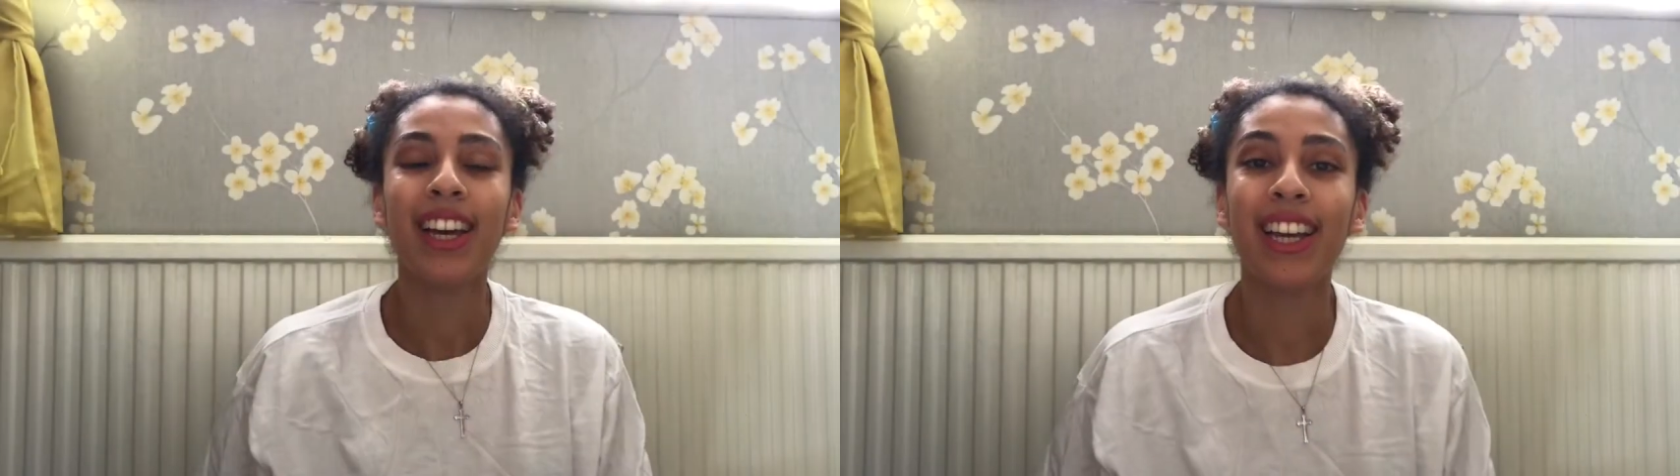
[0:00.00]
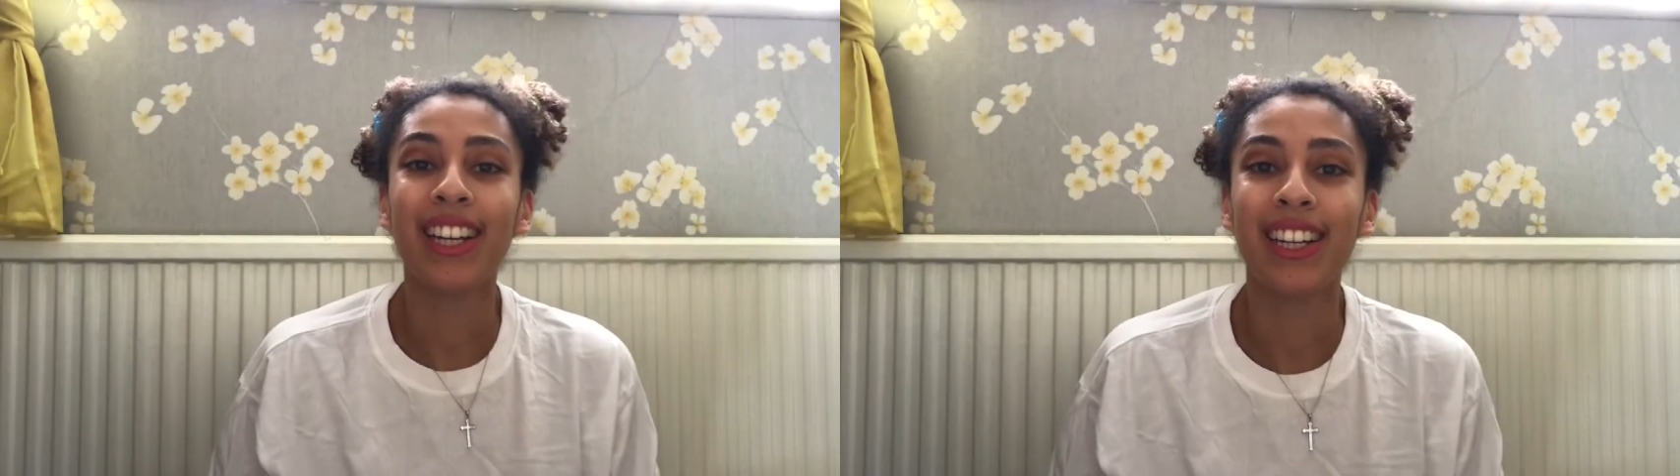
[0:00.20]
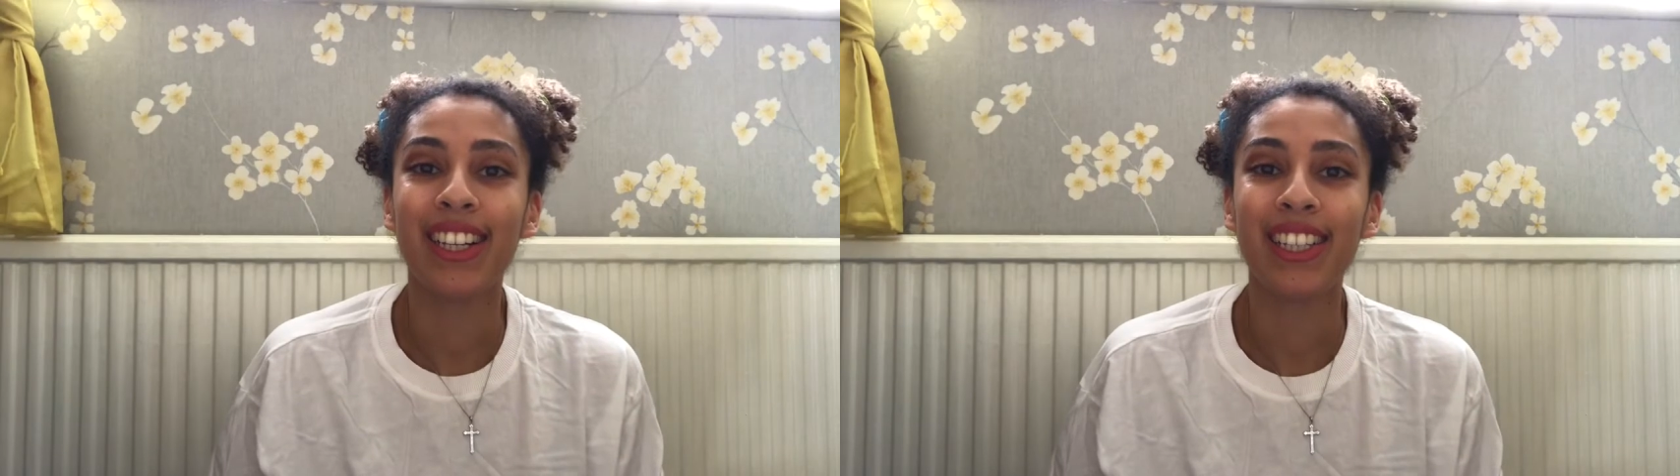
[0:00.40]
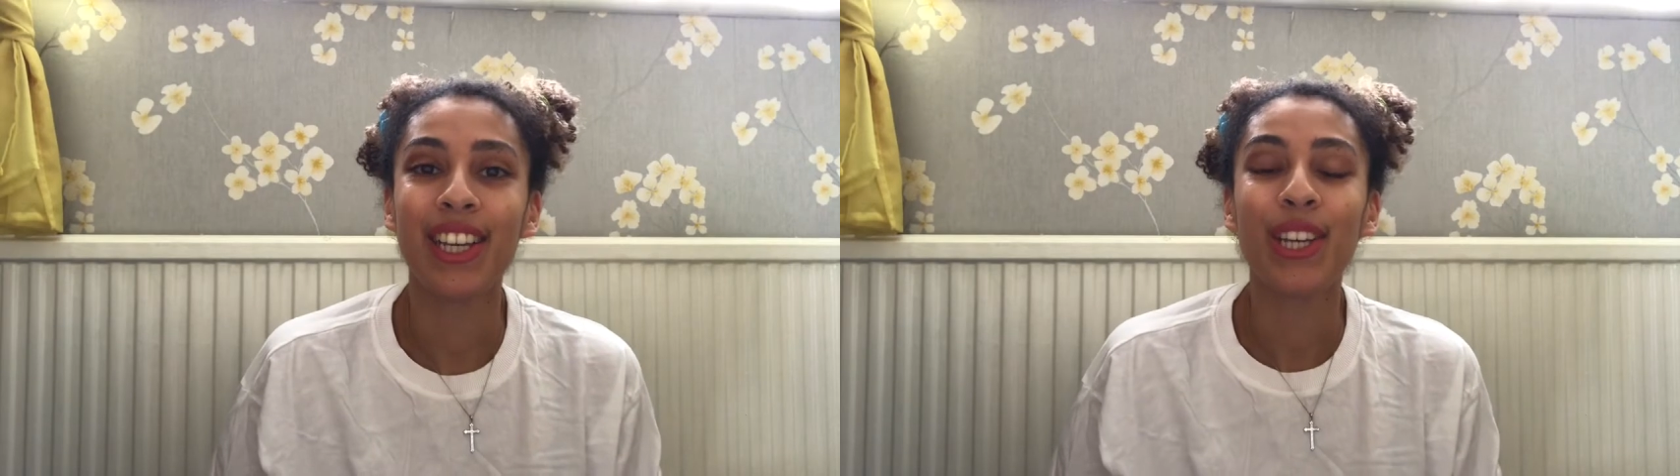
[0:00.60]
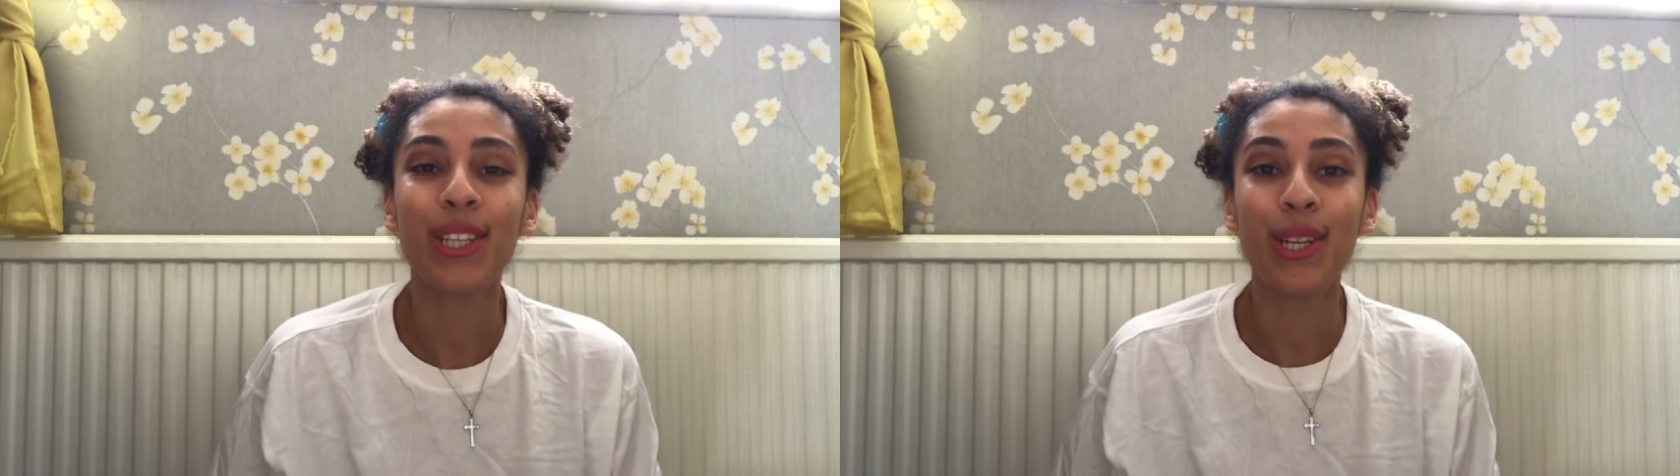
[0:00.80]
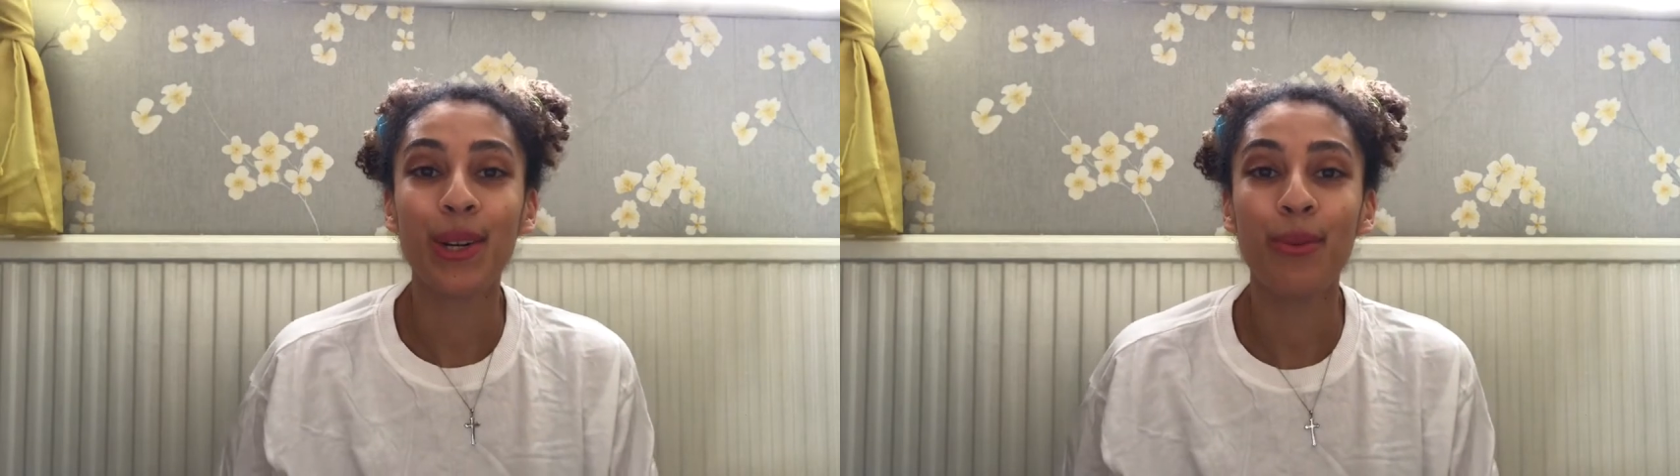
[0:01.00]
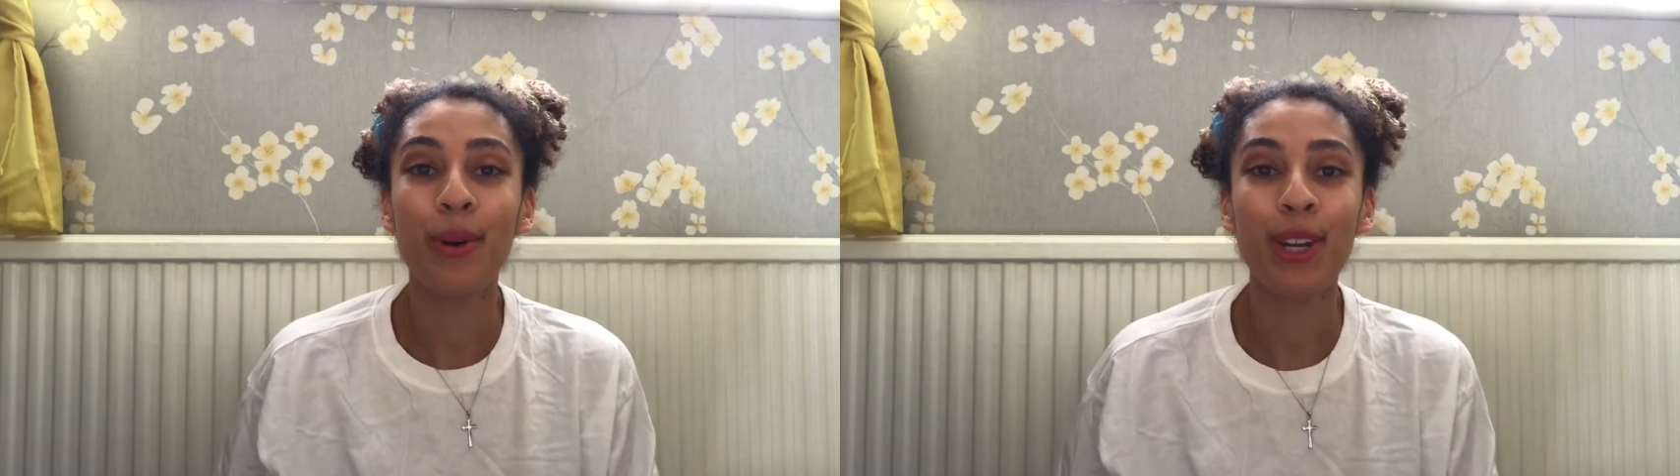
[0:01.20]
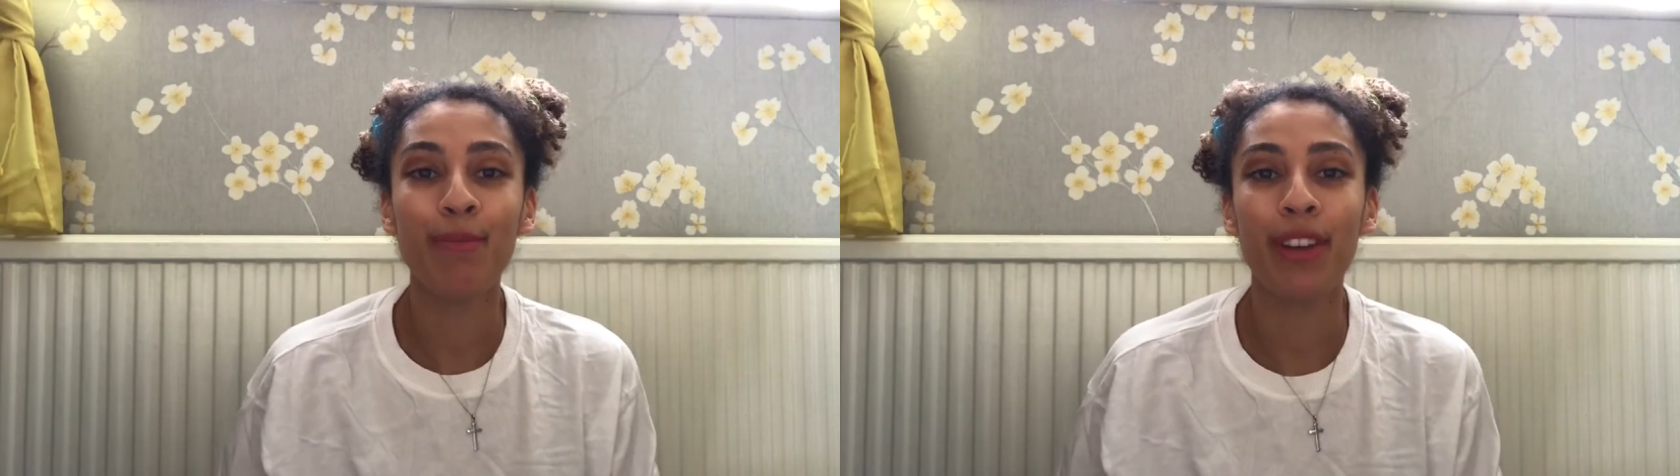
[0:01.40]
Hey guys, so
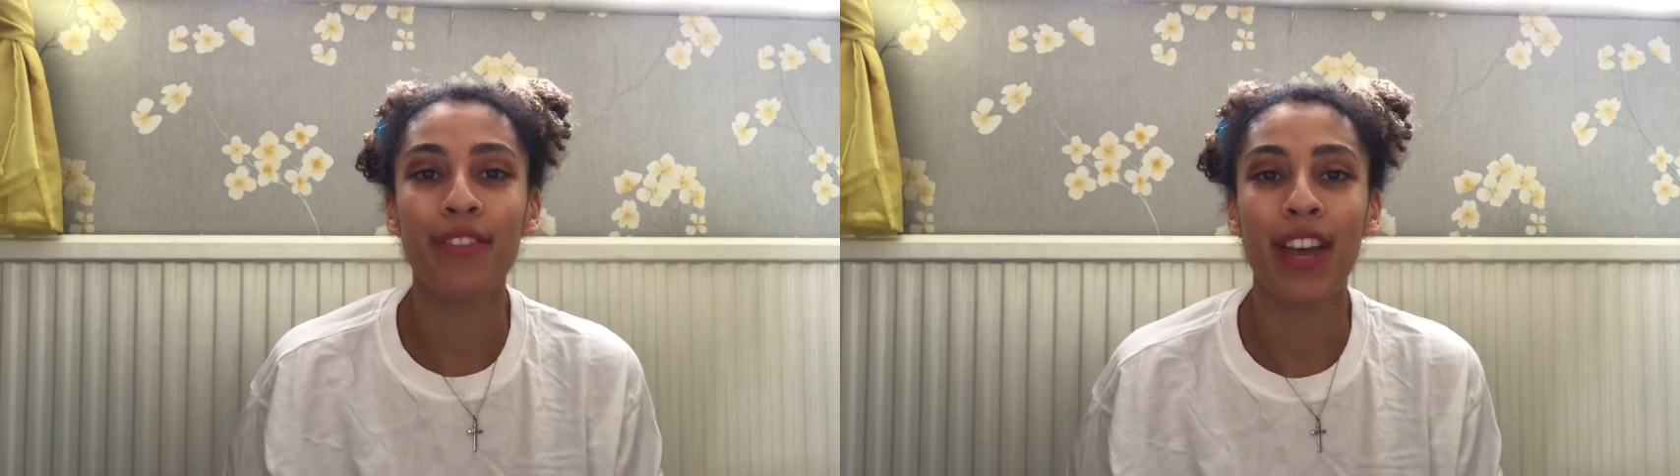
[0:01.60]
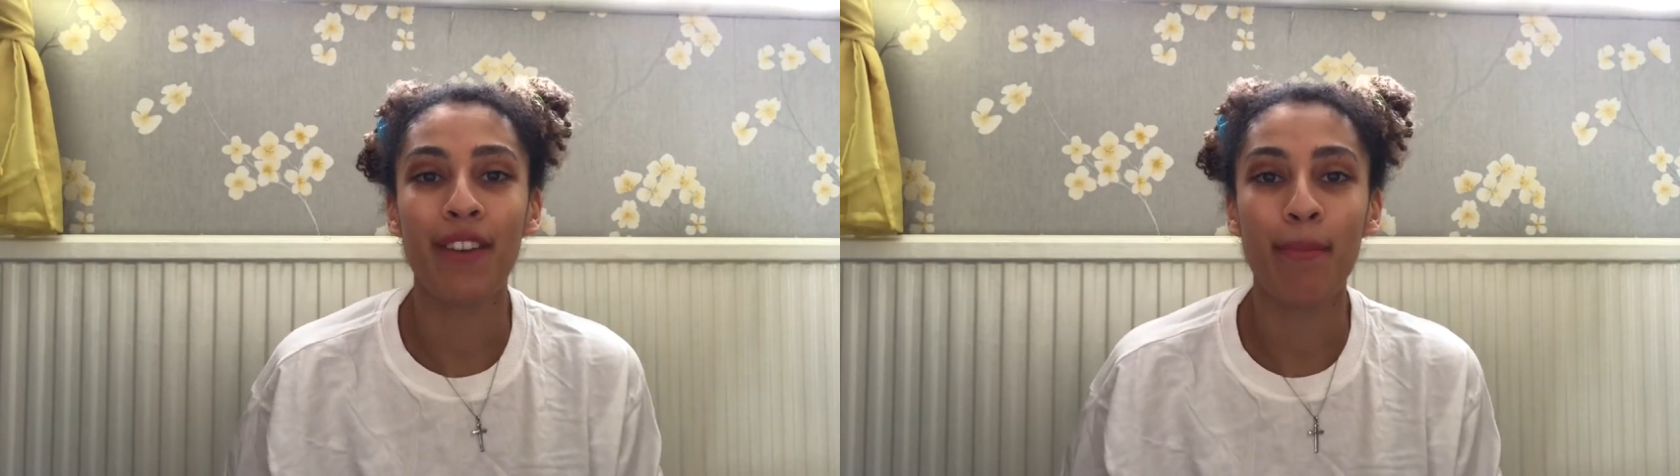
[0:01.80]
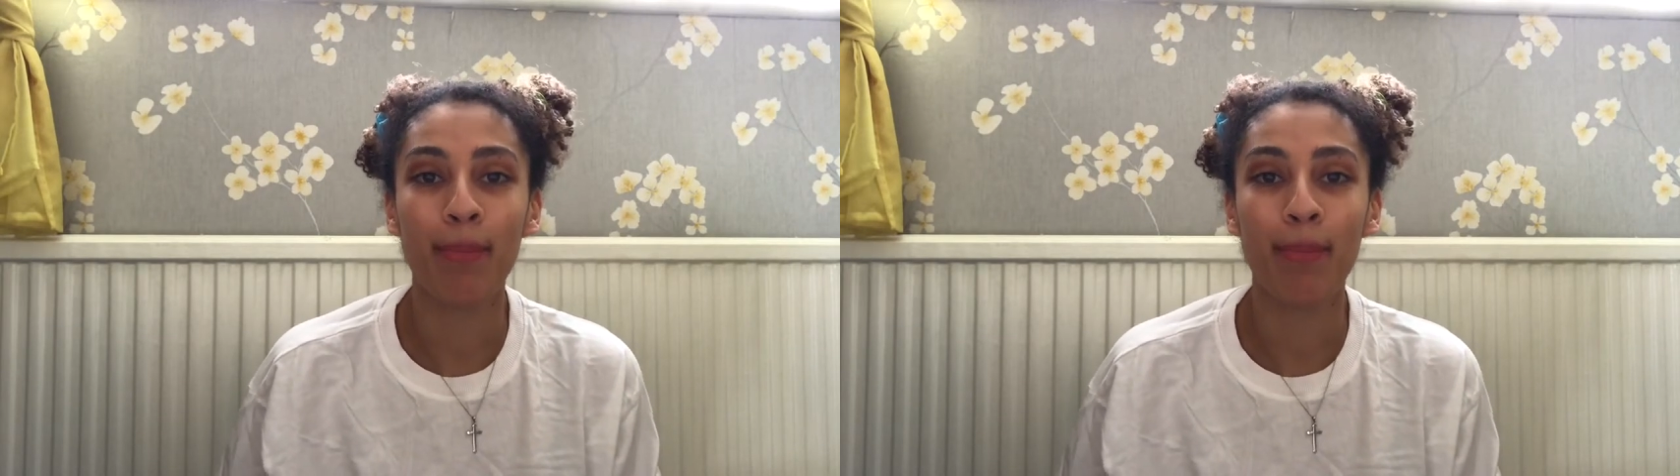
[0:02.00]
one of my favourite